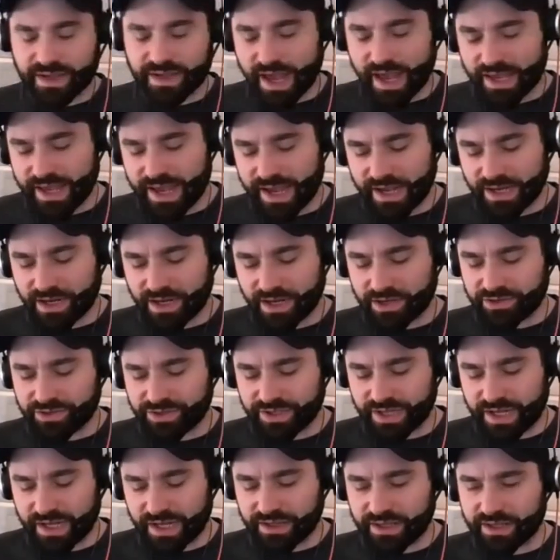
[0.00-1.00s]
I can't
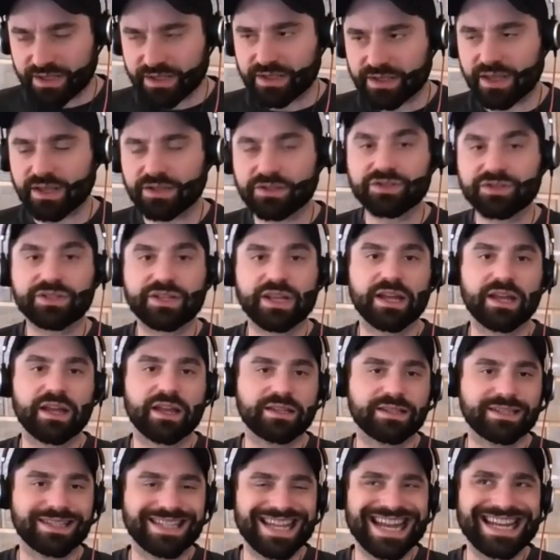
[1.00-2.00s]
understate that, understand,
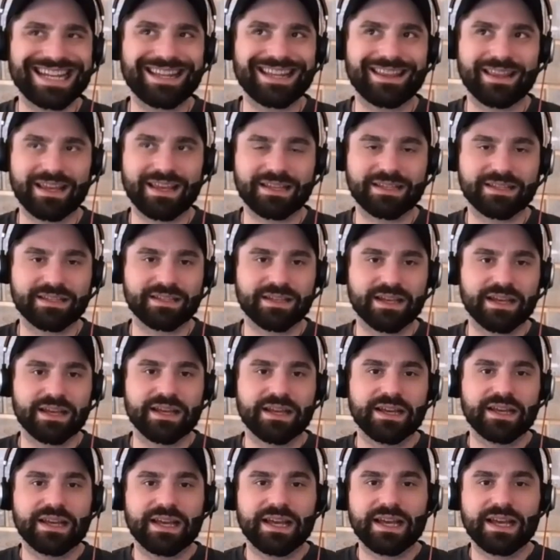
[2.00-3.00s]
state this
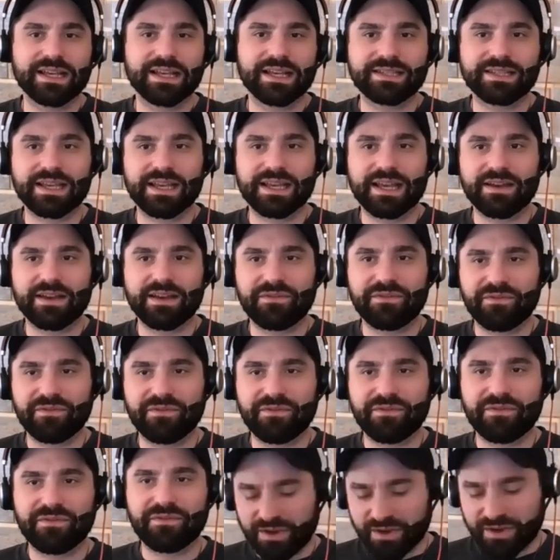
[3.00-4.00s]
is
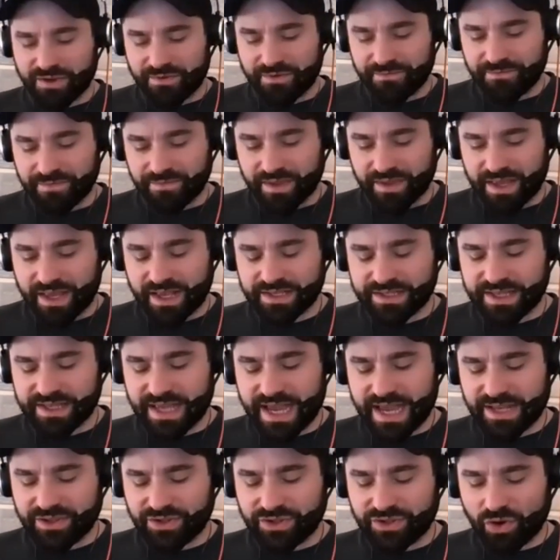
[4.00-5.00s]
if, is
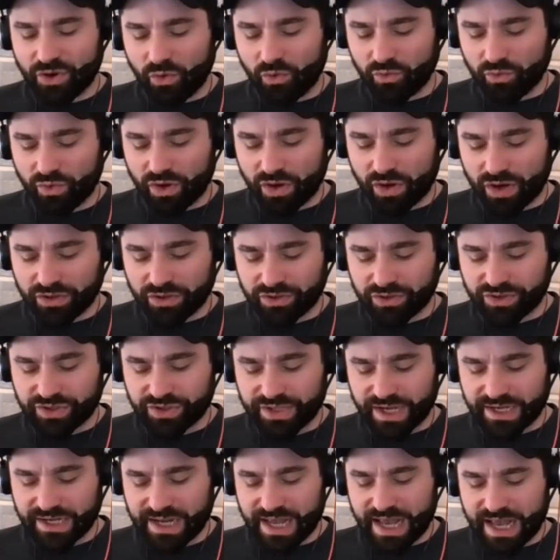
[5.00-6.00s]
they don't
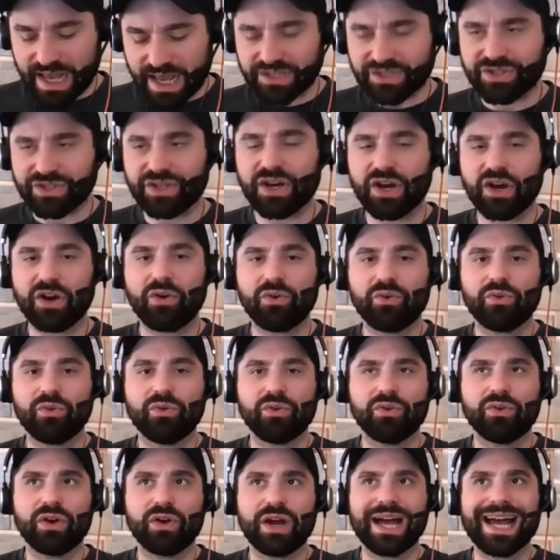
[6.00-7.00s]
understand SEO
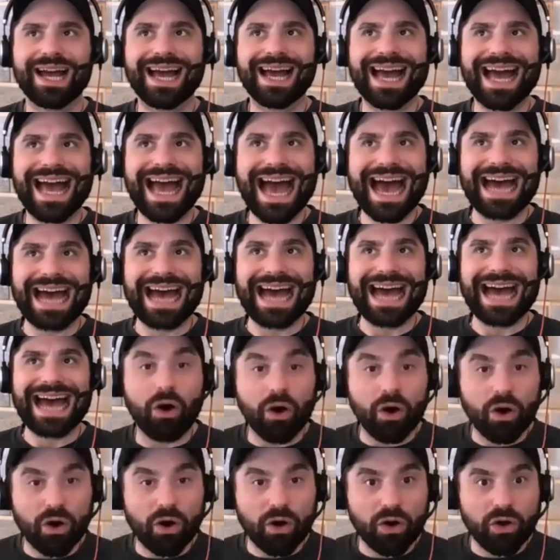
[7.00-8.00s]
at
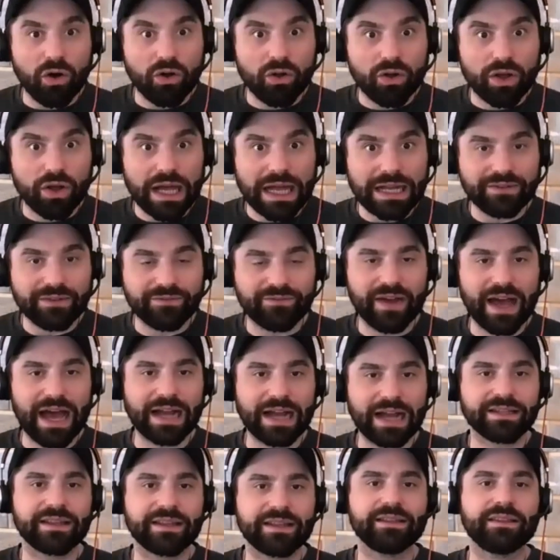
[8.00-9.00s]
all. In
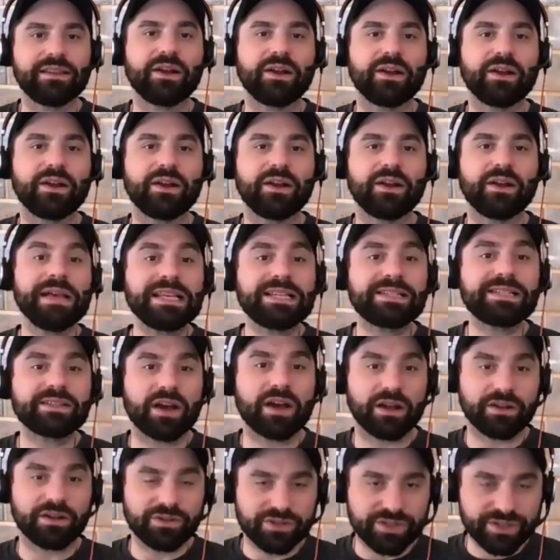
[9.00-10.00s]
fact, their
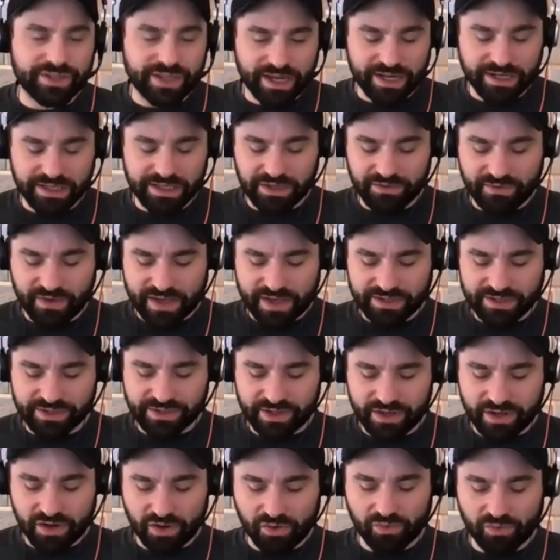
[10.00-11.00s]
misunderstanding of
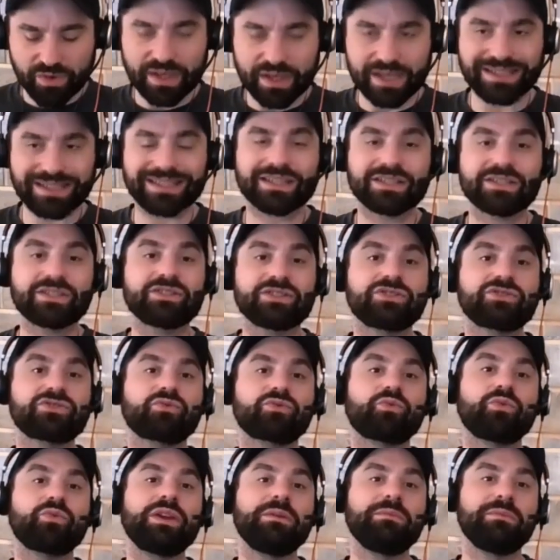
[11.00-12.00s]
SEO is
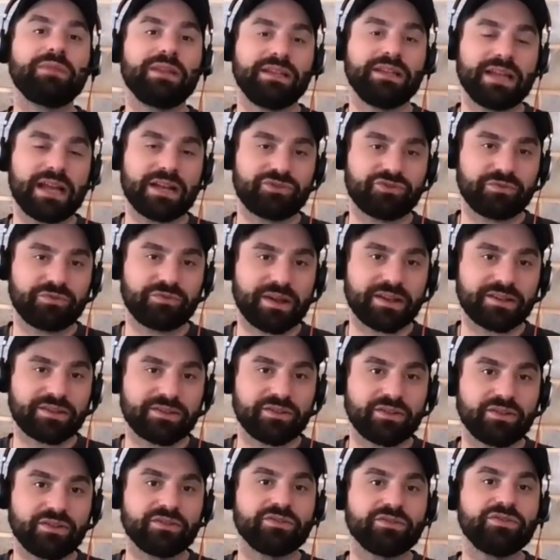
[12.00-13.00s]
extremely
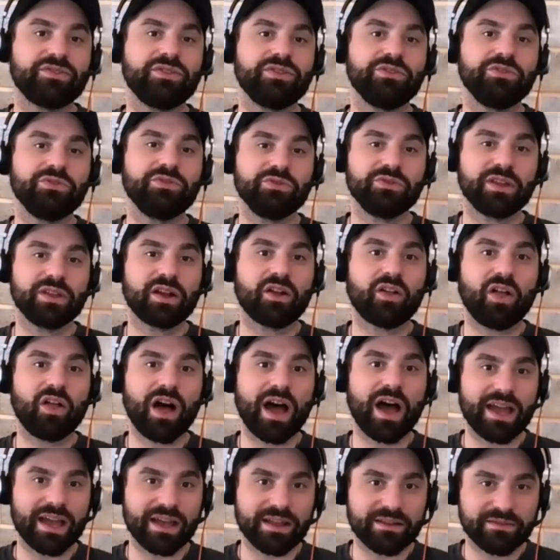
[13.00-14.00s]
detrimental to the
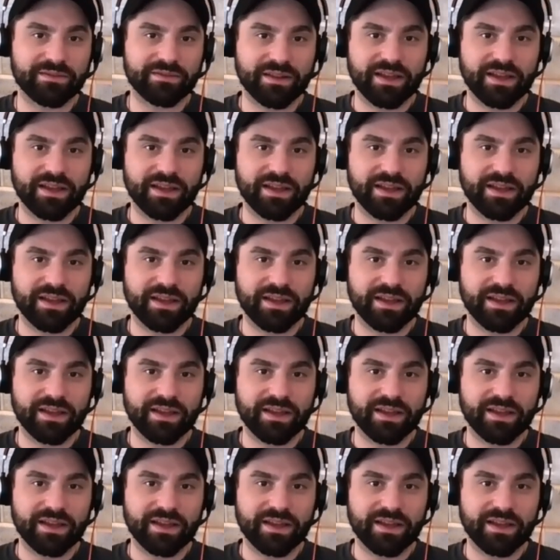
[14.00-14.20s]
client.